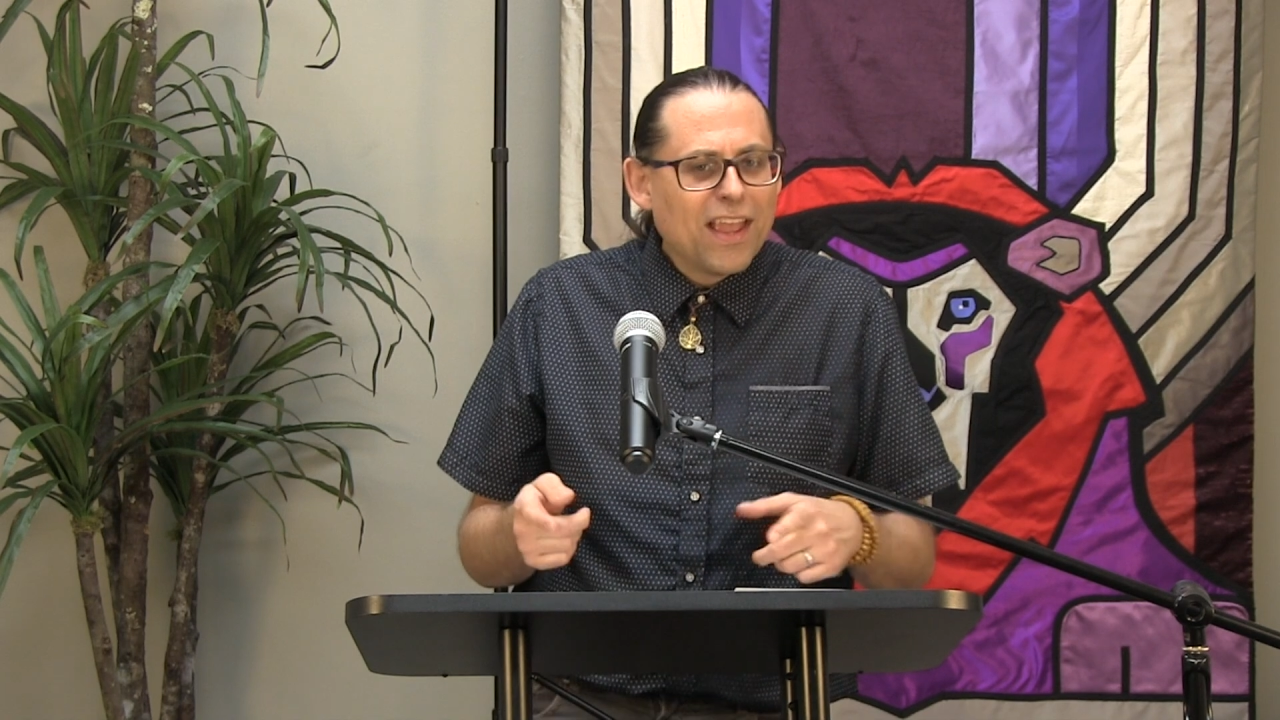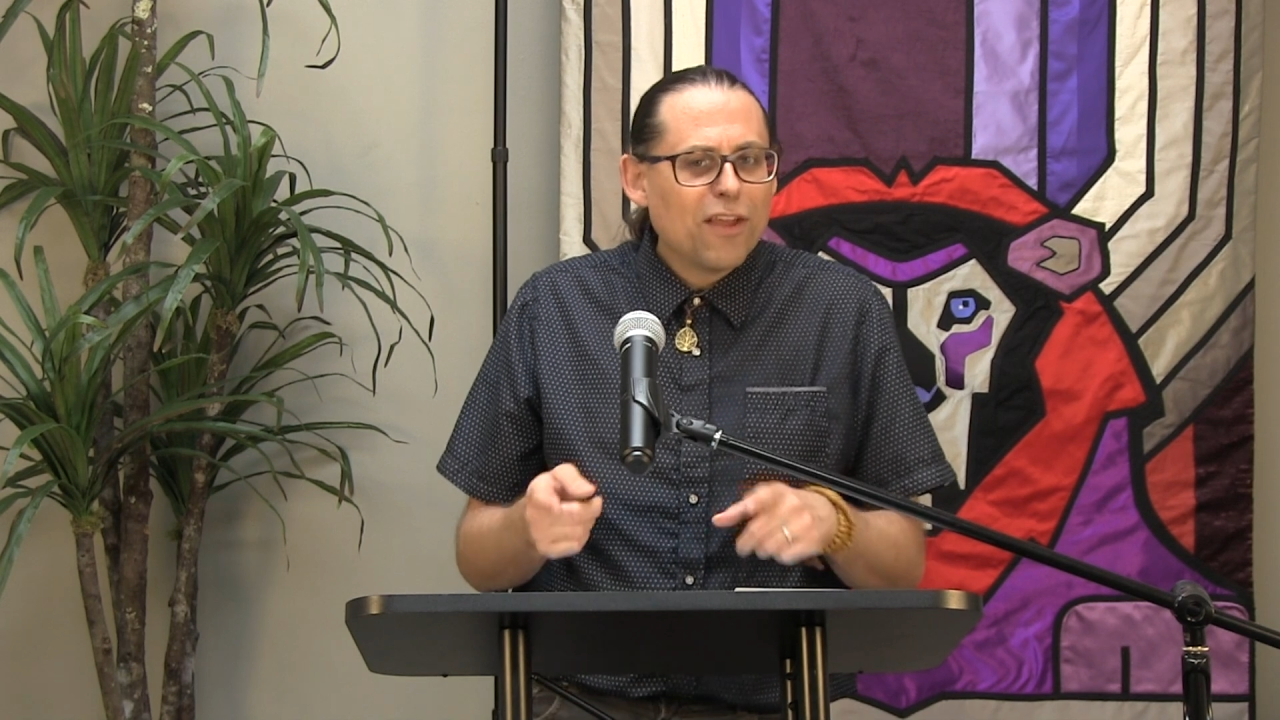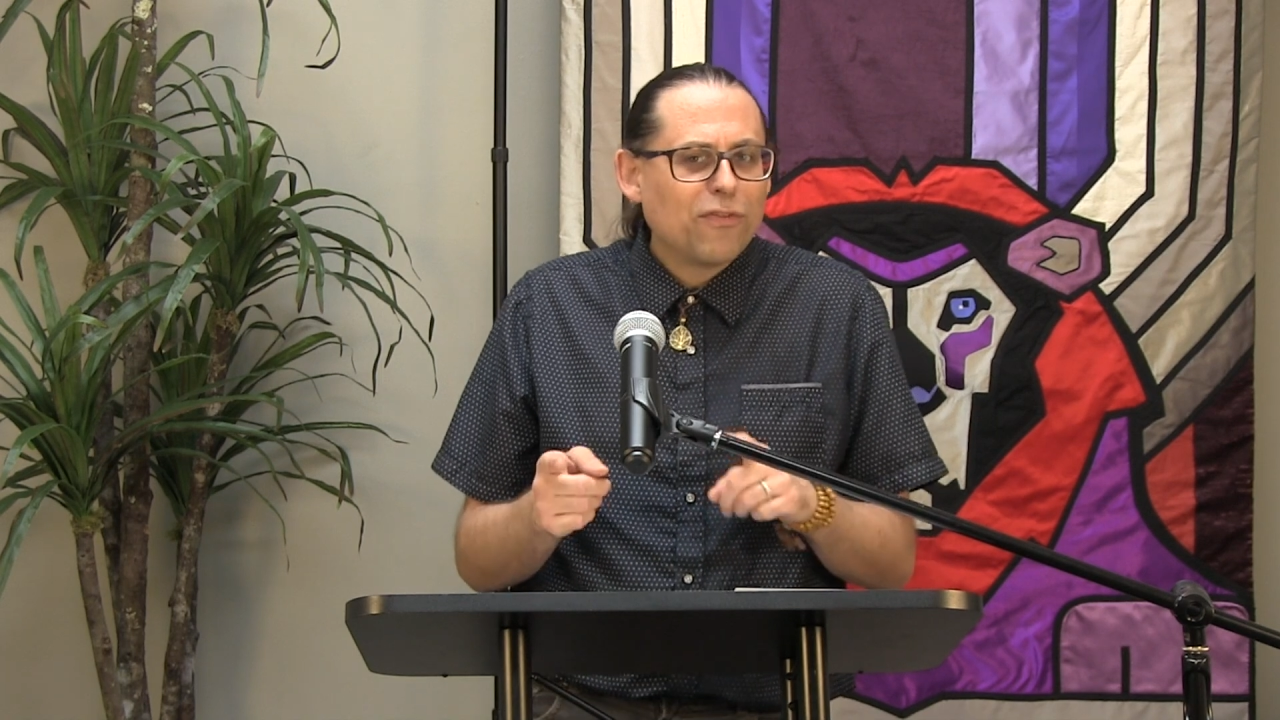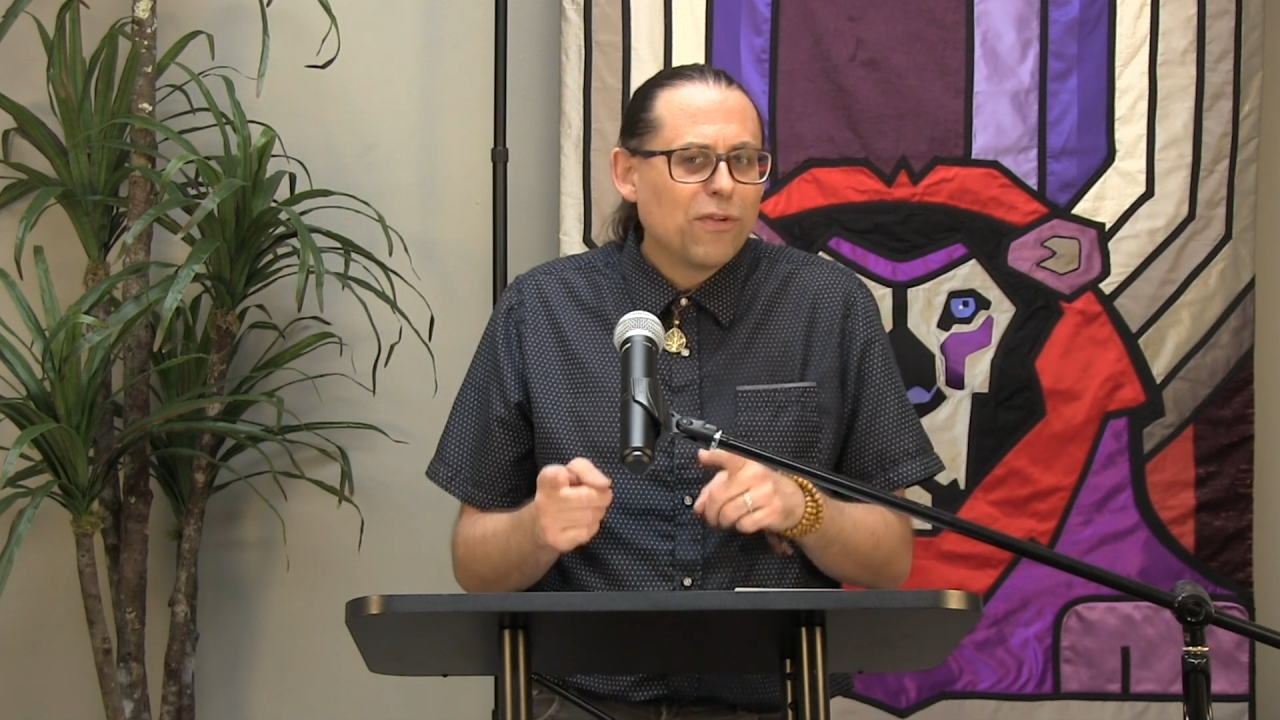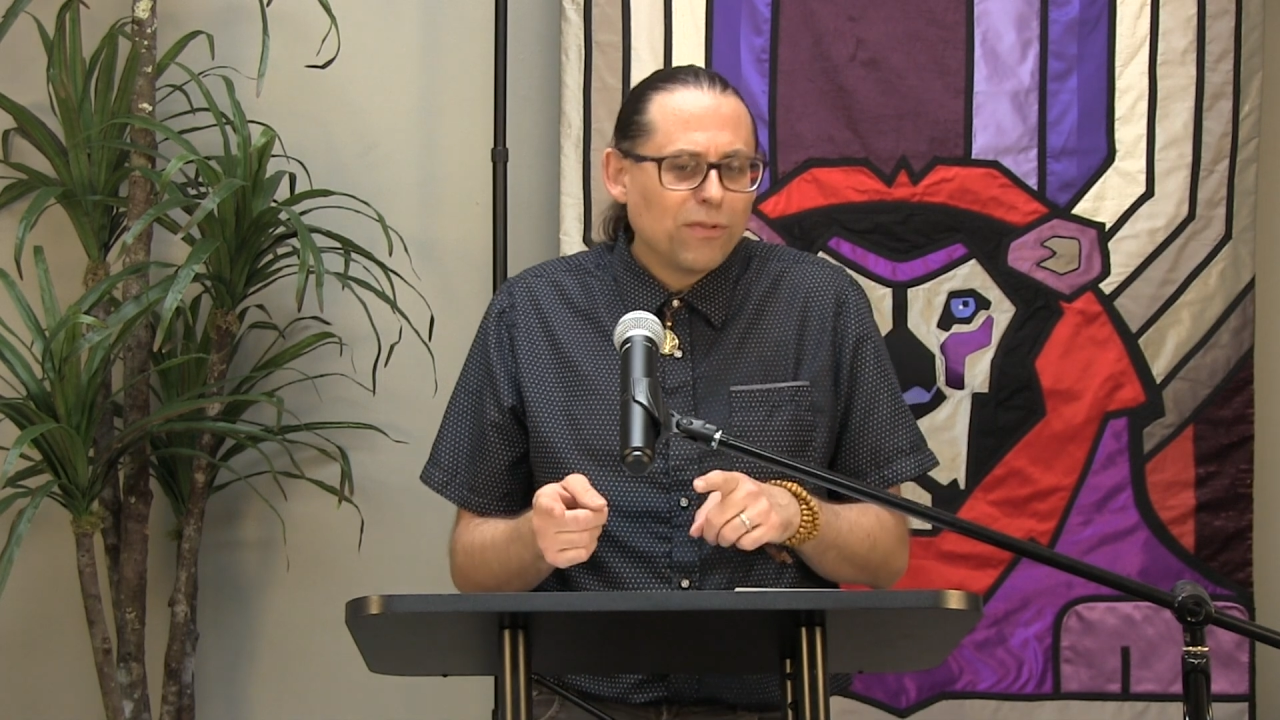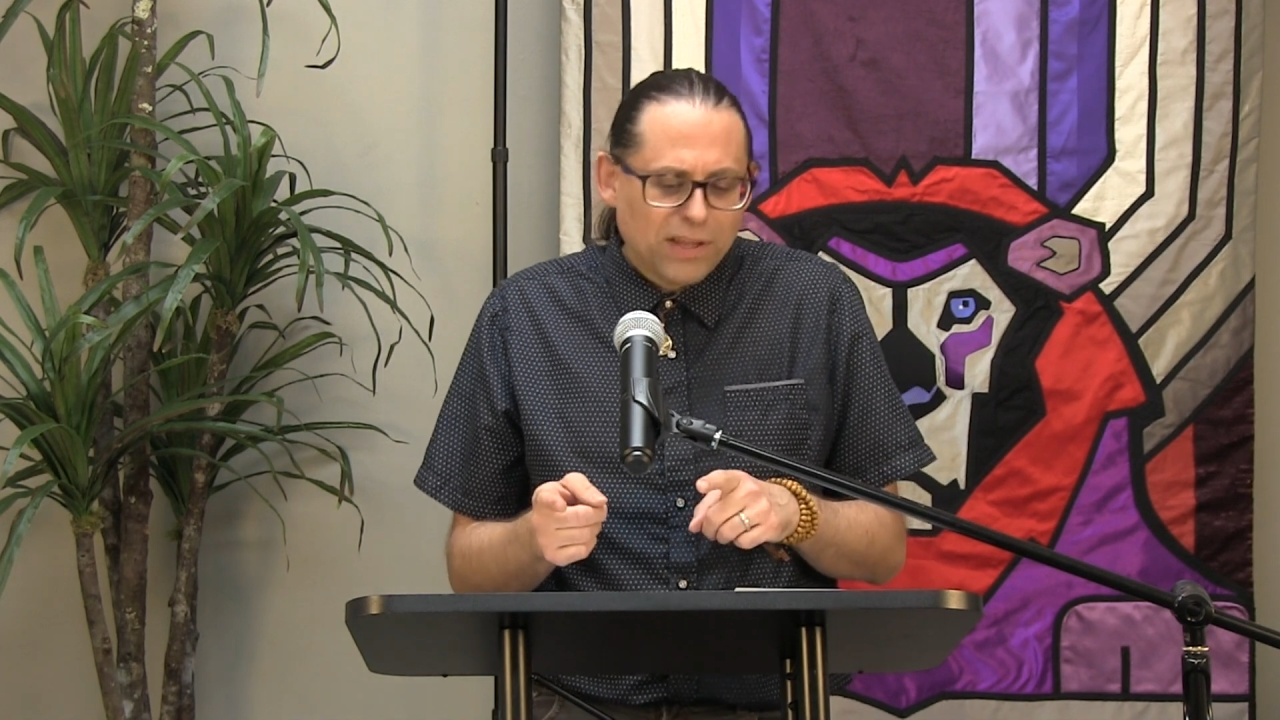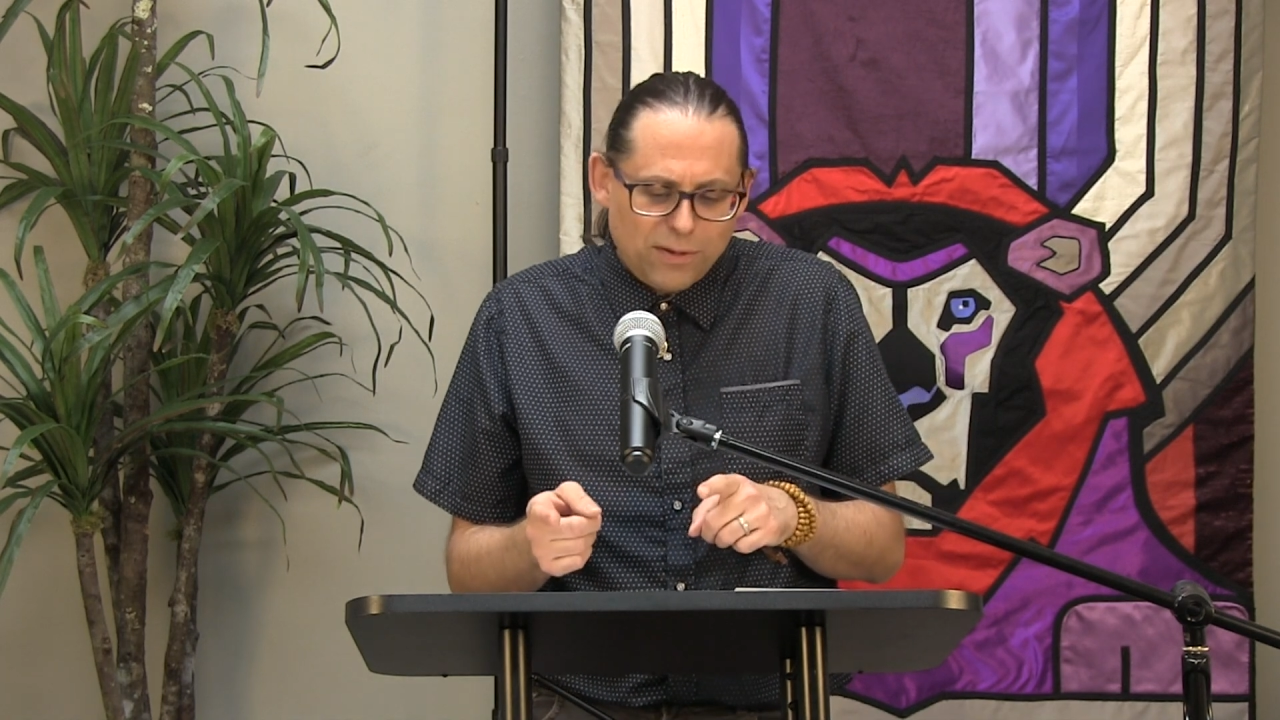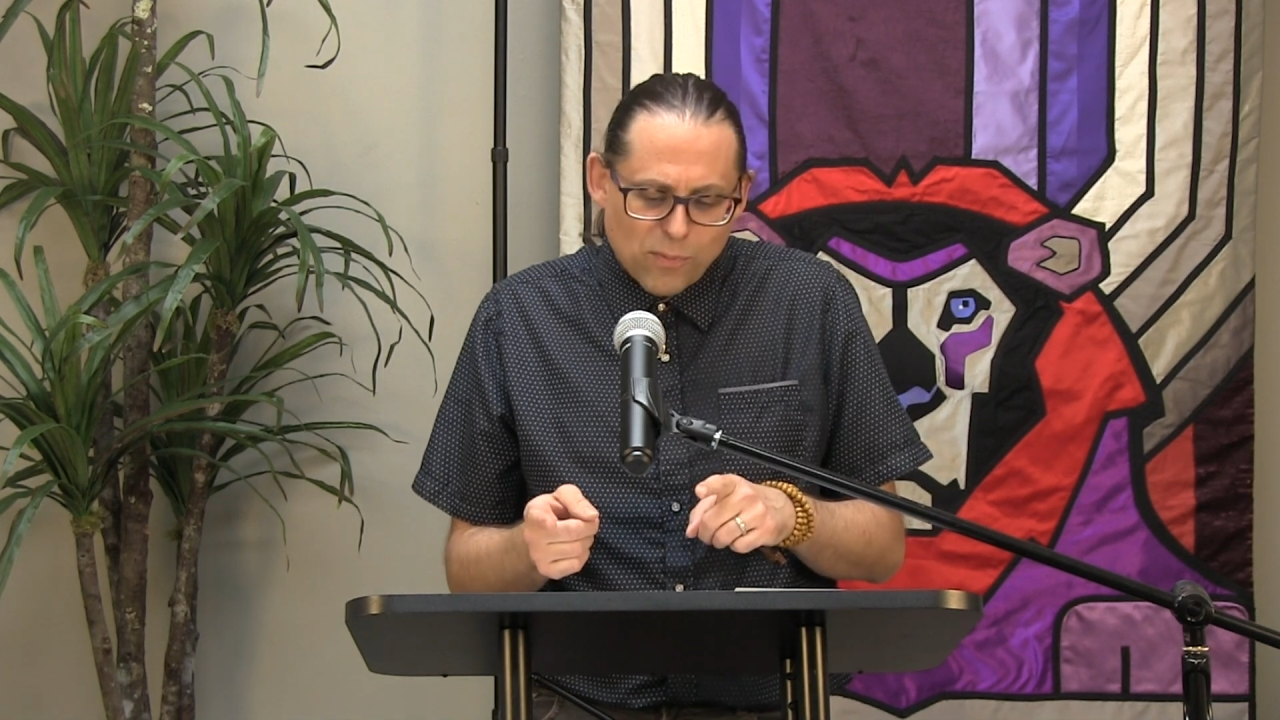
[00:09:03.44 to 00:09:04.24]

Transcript: if you lean